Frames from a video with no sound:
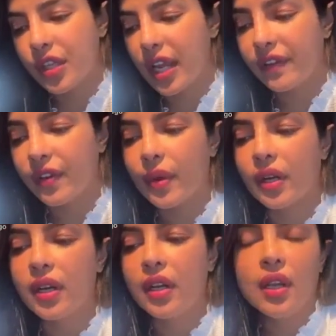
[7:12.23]
everyone
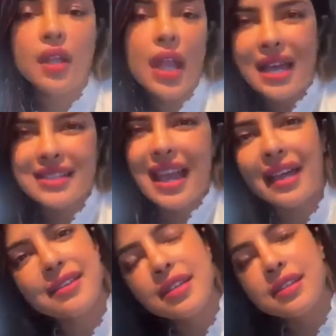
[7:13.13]
has
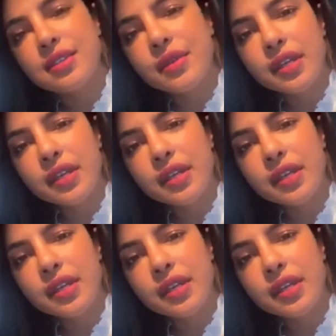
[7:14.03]
access to it?